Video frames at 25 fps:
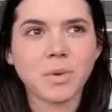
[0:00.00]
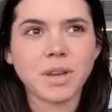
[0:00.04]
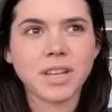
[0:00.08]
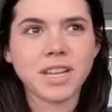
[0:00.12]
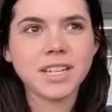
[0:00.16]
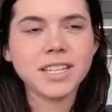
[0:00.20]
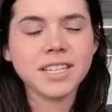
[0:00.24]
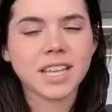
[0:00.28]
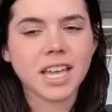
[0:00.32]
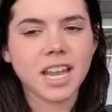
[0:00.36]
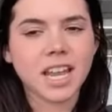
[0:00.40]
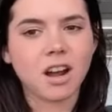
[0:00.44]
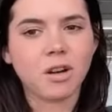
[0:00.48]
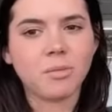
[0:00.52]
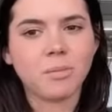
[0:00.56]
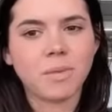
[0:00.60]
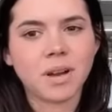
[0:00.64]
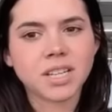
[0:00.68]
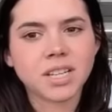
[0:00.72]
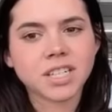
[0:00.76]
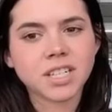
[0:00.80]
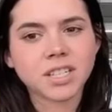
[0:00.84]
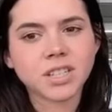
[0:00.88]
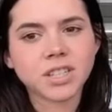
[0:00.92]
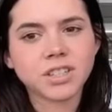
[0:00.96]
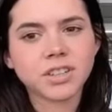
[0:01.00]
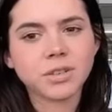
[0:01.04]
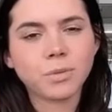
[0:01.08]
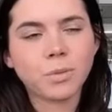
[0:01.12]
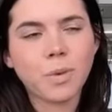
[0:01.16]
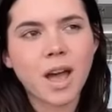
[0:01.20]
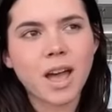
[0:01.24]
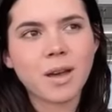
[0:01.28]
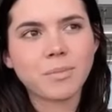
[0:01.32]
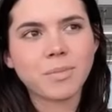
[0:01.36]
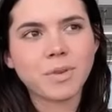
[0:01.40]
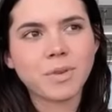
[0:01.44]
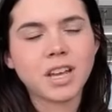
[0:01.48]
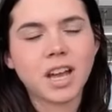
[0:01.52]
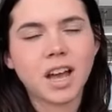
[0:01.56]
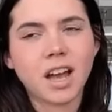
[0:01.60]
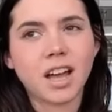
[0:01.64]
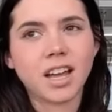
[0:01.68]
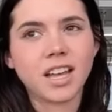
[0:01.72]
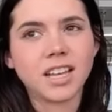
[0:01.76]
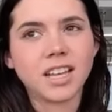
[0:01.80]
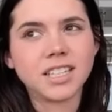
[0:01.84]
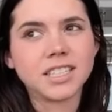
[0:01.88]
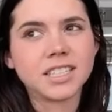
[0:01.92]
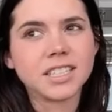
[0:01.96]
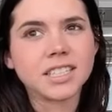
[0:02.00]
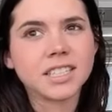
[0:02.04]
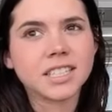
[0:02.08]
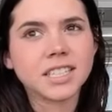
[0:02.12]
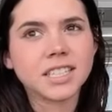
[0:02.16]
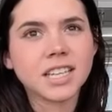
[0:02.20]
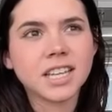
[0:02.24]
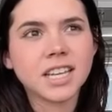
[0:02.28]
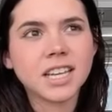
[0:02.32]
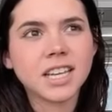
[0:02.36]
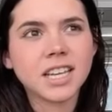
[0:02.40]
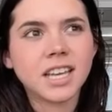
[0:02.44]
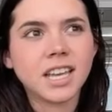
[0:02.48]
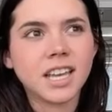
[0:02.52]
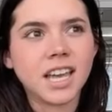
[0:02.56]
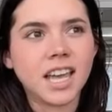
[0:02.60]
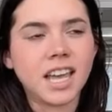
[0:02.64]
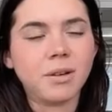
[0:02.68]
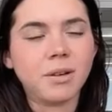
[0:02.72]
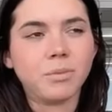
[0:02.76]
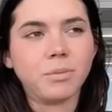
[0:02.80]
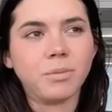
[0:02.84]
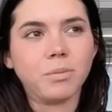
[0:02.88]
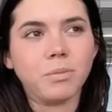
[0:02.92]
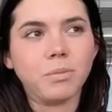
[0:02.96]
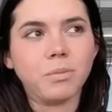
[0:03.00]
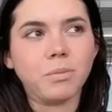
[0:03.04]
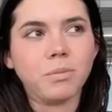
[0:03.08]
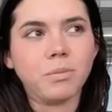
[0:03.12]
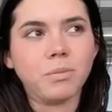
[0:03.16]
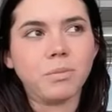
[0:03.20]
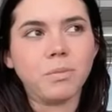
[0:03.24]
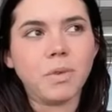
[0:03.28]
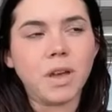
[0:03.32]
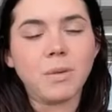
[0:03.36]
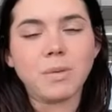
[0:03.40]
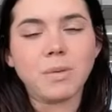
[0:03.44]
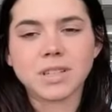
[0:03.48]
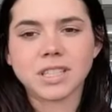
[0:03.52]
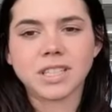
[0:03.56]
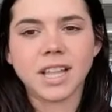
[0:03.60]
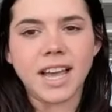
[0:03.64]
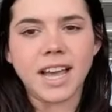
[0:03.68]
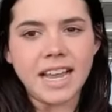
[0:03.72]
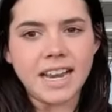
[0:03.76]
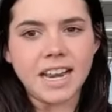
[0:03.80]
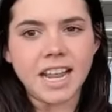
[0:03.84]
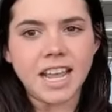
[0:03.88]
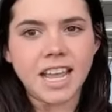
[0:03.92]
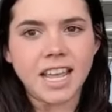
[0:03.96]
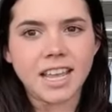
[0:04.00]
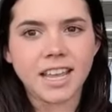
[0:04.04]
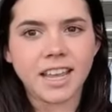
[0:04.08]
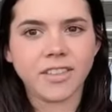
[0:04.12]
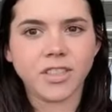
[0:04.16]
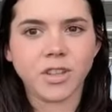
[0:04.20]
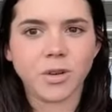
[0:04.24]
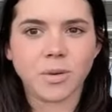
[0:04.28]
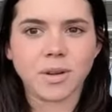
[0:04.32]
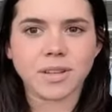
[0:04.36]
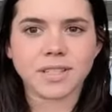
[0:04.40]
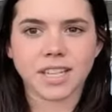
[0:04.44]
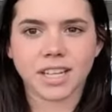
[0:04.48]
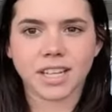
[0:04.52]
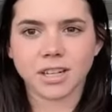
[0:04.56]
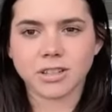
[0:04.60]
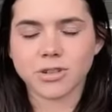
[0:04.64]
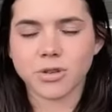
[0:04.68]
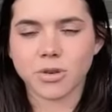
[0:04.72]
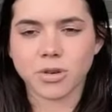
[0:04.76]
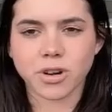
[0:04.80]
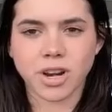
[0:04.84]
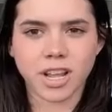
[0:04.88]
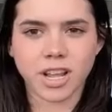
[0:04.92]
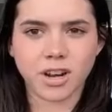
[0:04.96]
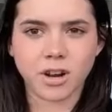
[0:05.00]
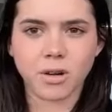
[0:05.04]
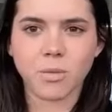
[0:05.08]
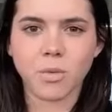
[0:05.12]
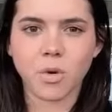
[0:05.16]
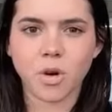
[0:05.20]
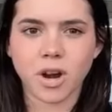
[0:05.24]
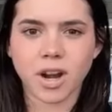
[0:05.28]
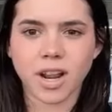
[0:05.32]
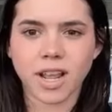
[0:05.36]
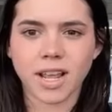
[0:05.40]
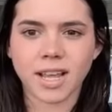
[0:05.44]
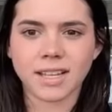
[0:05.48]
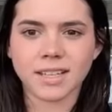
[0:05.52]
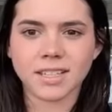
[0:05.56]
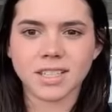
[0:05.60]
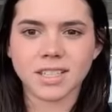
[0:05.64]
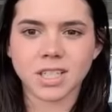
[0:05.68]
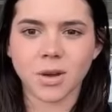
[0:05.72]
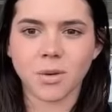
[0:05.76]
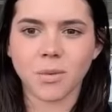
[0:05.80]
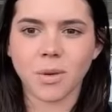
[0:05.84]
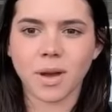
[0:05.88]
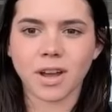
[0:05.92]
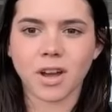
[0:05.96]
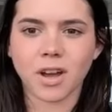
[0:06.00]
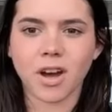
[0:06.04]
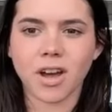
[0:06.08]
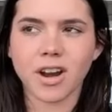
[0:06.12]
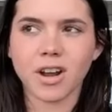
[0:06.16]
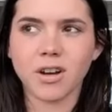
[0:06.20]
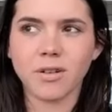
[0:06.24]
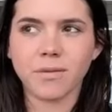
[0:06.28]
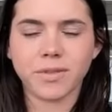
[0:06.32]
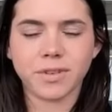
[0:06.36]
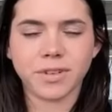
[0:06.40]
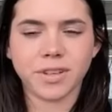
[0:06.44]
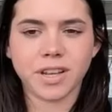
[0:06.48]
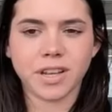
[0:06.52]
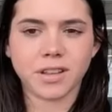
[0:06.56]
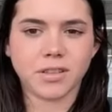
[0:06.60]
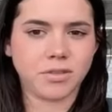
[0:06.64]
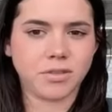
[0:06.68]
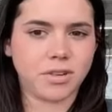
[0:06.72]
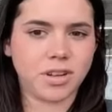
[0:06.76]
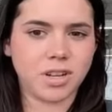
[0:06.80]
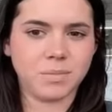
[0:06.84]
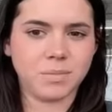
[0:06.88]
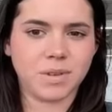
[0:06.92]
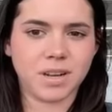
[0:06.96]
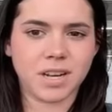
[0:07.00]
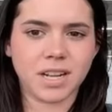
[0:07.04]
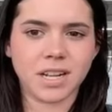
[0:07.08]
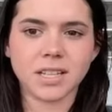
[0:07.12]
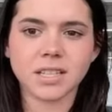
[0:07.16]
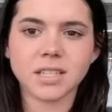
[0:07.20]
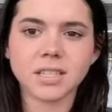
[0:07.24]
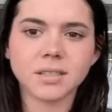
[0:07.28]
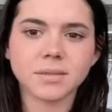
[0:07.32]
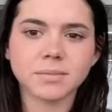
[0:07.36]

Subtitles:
didn't get out much in the wet because it was lightning and there was like a tornado warning. So I got out for like 30 minutes.